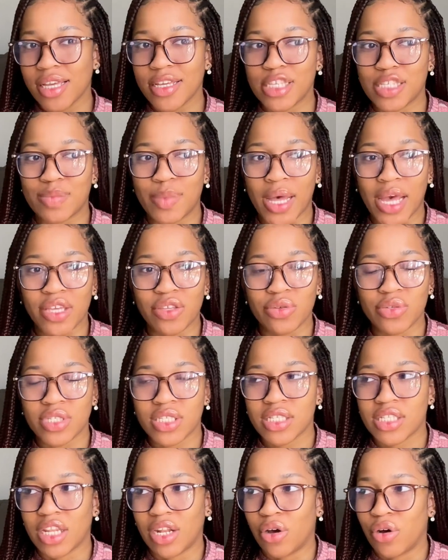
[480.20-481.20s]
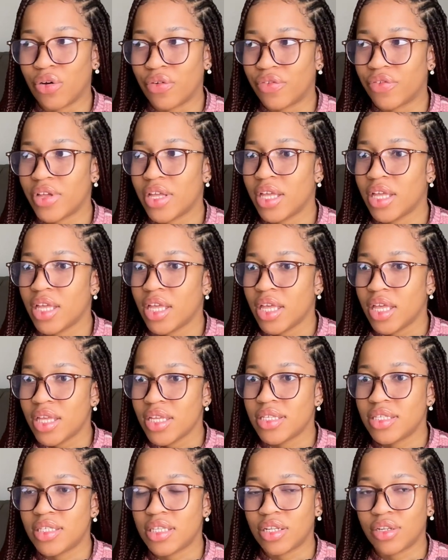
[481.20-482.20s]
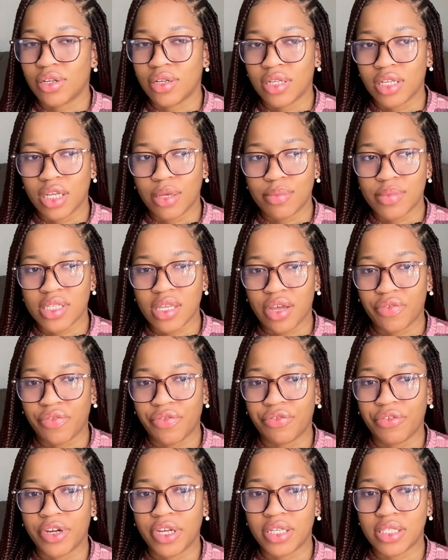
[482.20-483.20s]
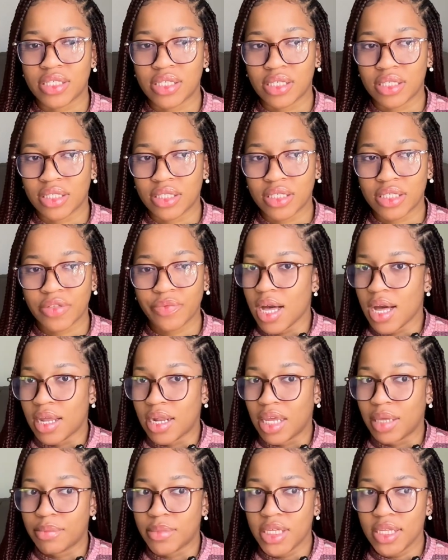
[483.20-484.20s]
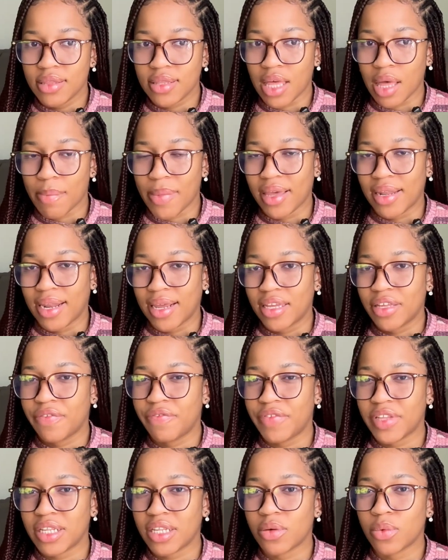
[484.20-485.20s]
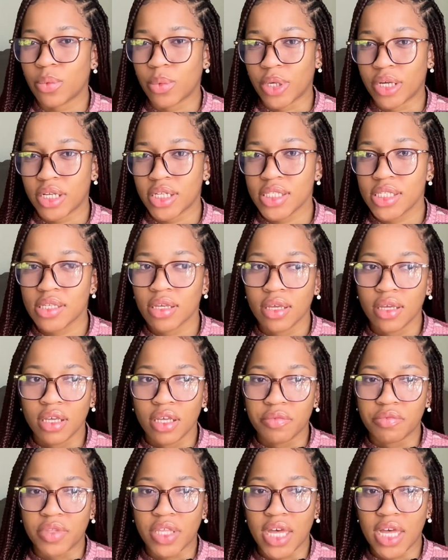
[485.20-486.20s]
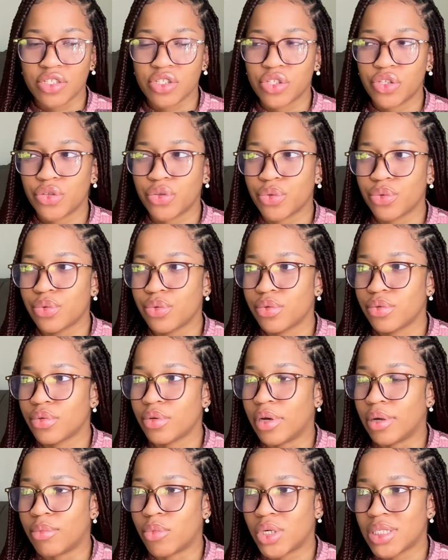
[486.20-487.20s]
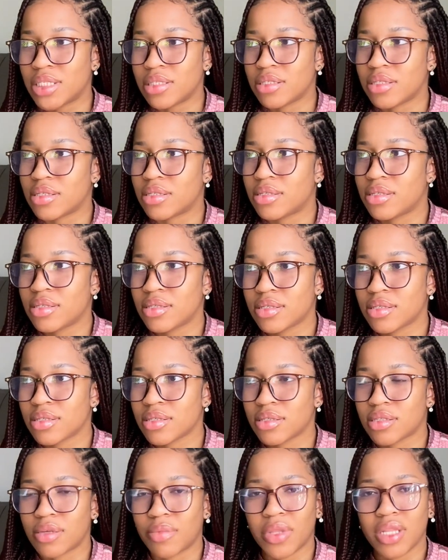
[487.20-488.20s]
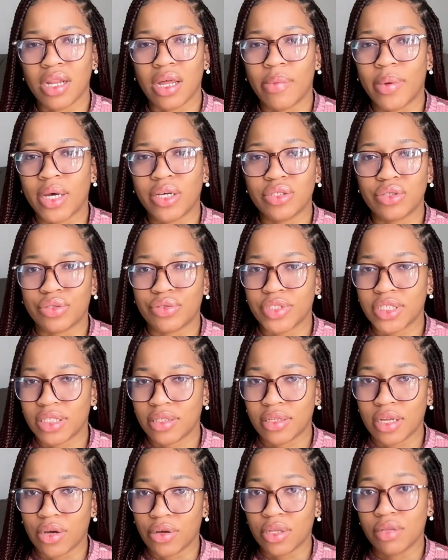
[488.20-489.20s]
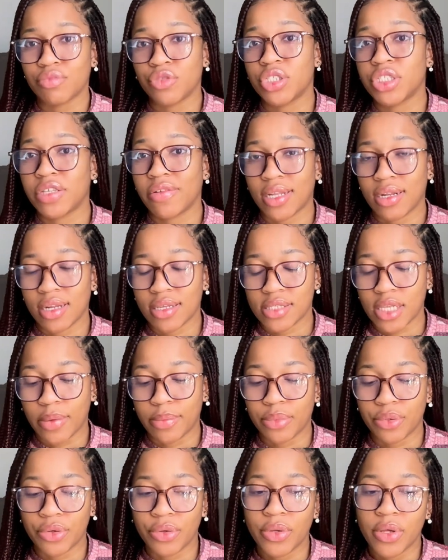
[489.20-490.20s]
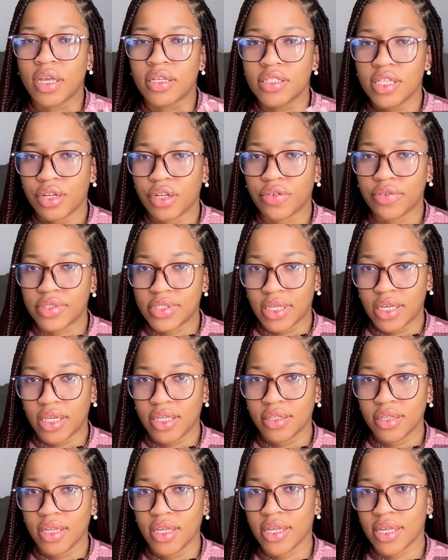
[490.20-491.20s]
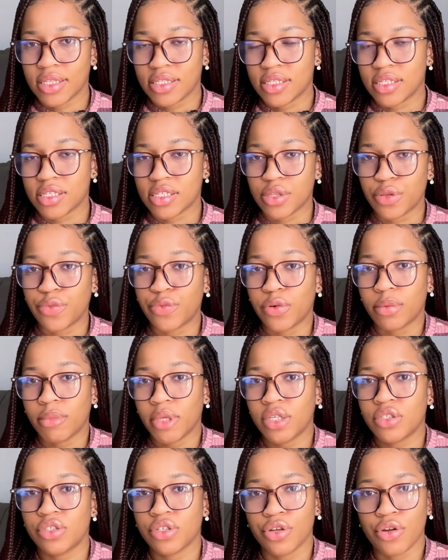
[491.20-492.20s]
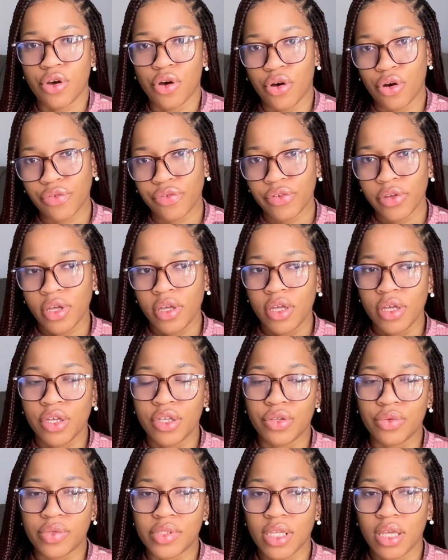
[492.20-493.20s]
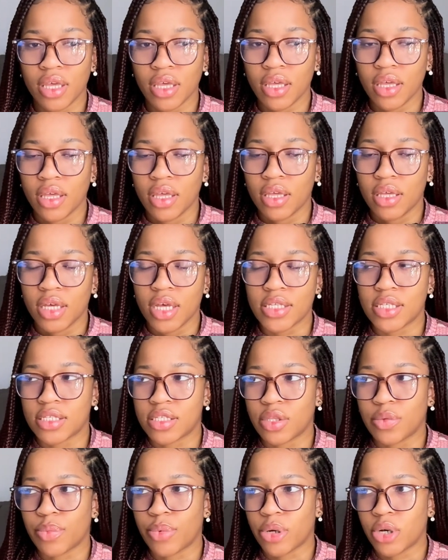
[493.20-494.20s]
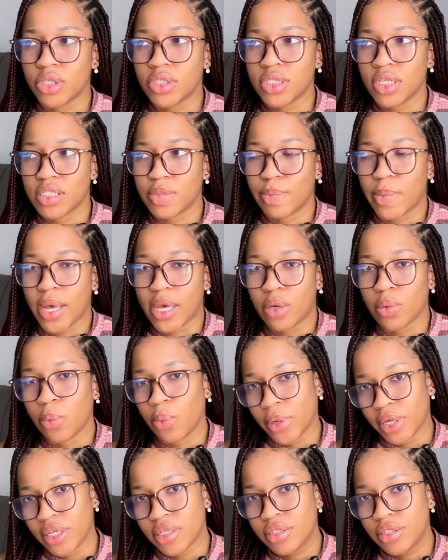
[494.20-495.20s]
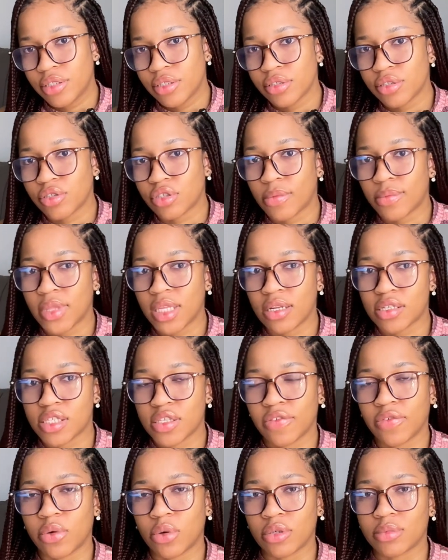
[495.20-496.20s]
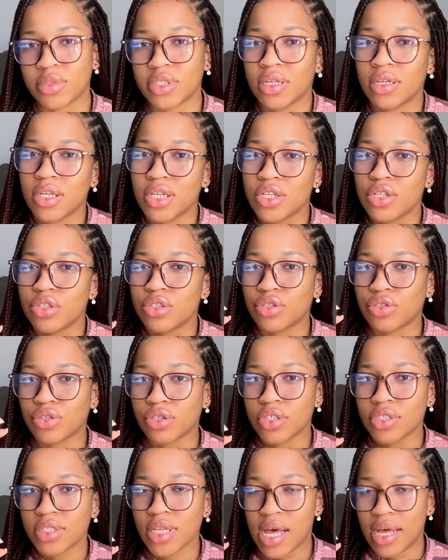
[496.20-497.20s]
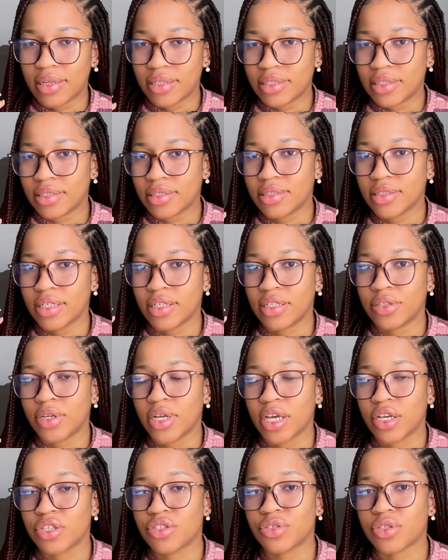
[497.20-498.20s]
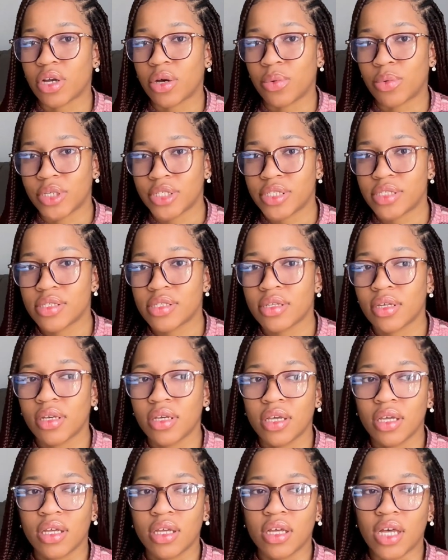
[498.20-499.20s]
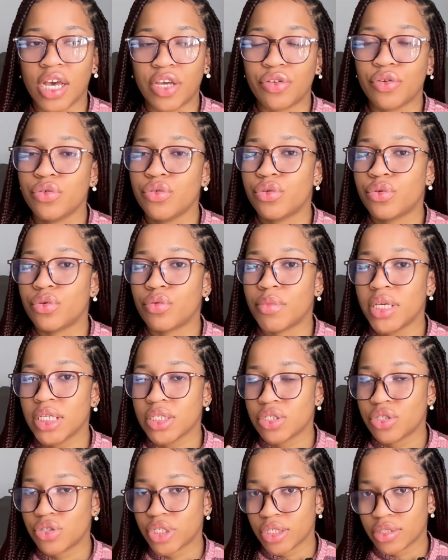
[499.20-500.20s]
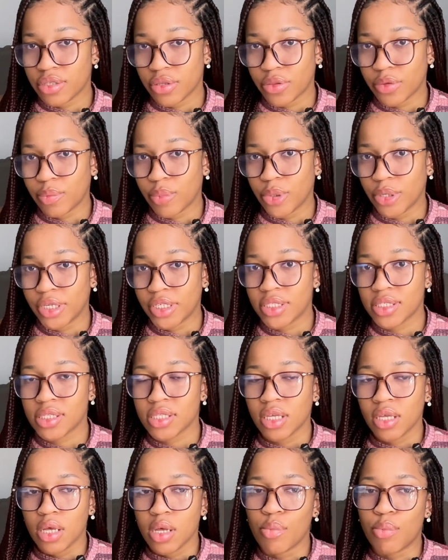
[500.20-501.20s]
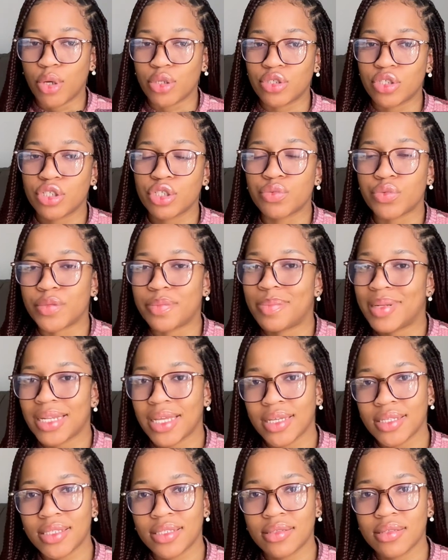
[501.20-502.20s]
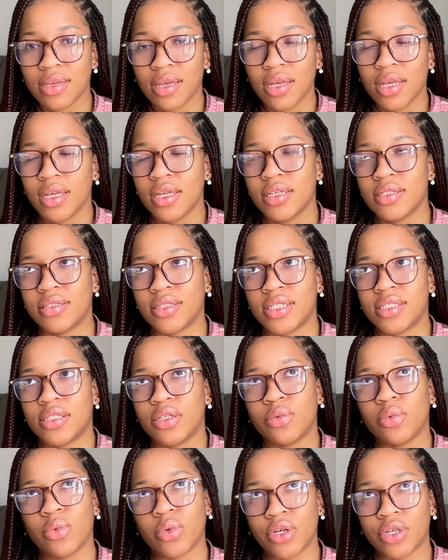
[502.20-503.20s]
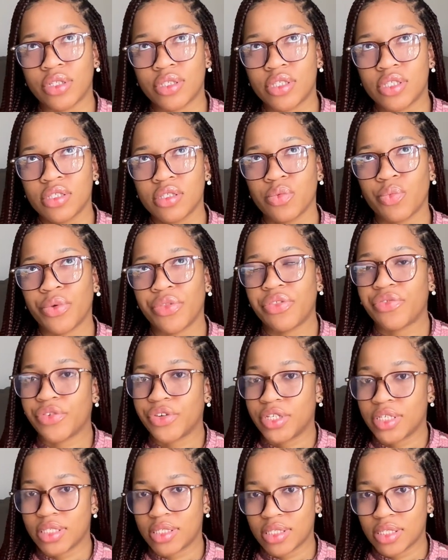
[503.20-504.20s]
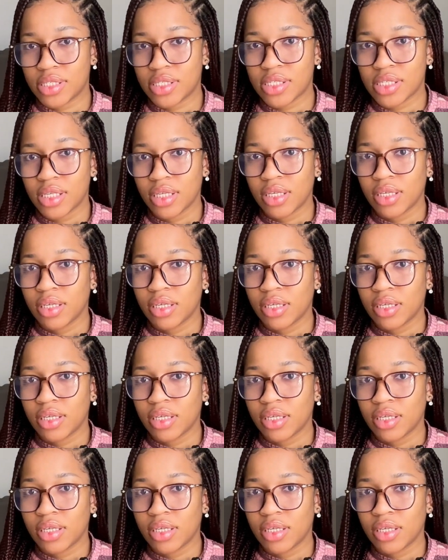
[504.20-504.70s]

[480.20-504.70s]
is by using a lot of synonyms and phrases. And I mean that by like filling words. They ask you what is something about urine. Now, I'll just give you an example. Instead of saying it is the formation of, you say it is the process by which something is formed. Just add in a little extra words. I know you could make it straight to the point, but just replace certain words with phrases.